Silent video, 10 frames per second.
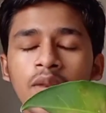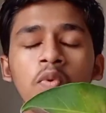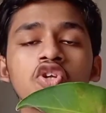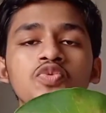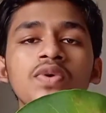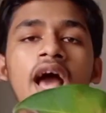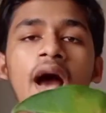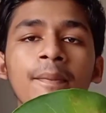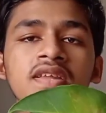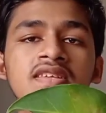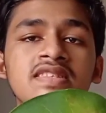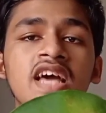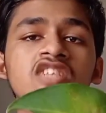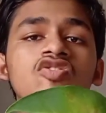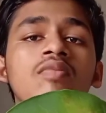then what will
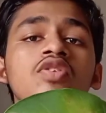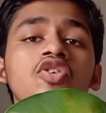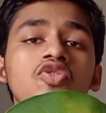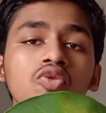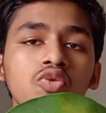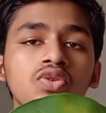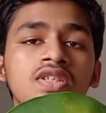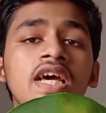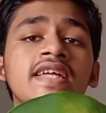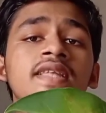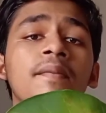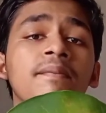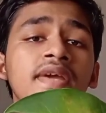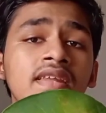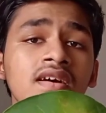happen is that from the root
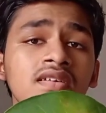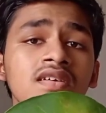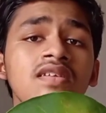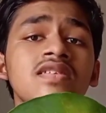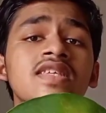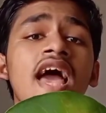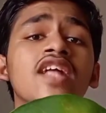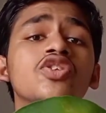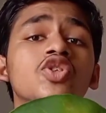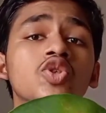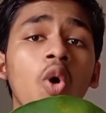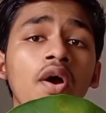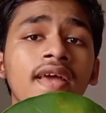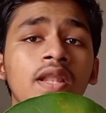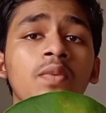the minerals and
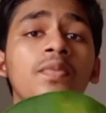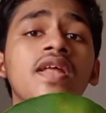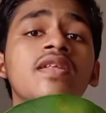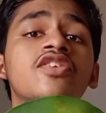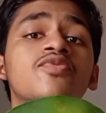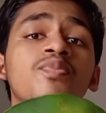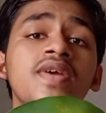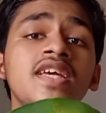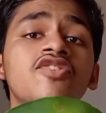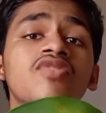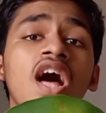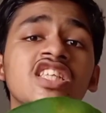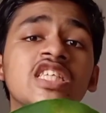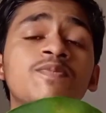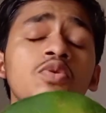soil will be
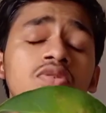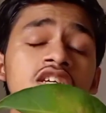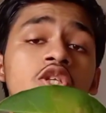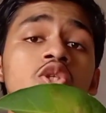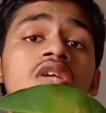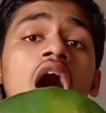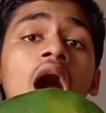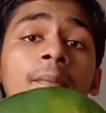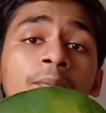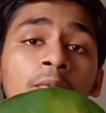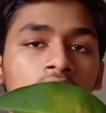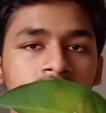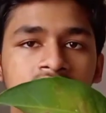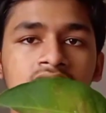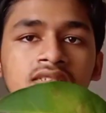transported
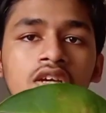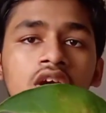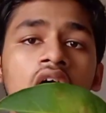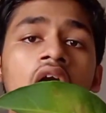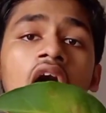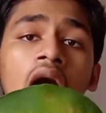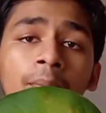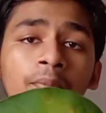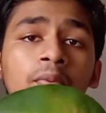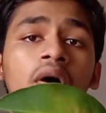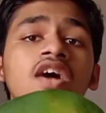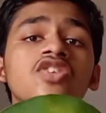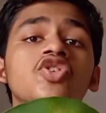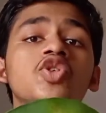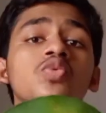upwards
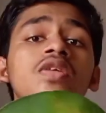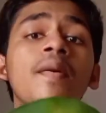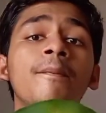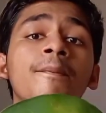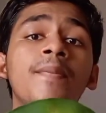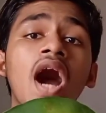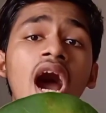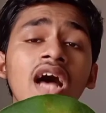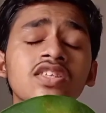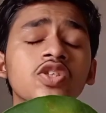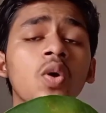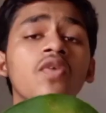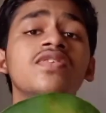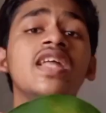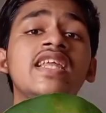to the
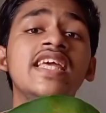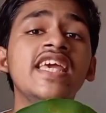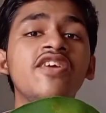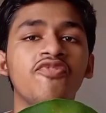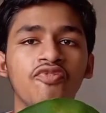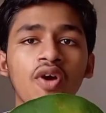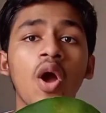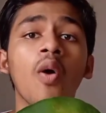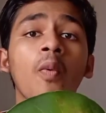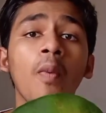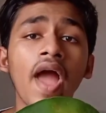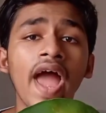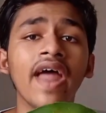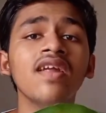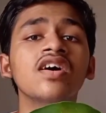parts of the leaf
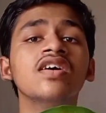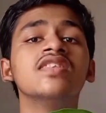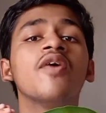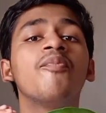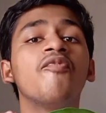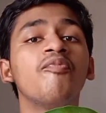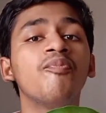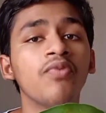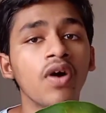where the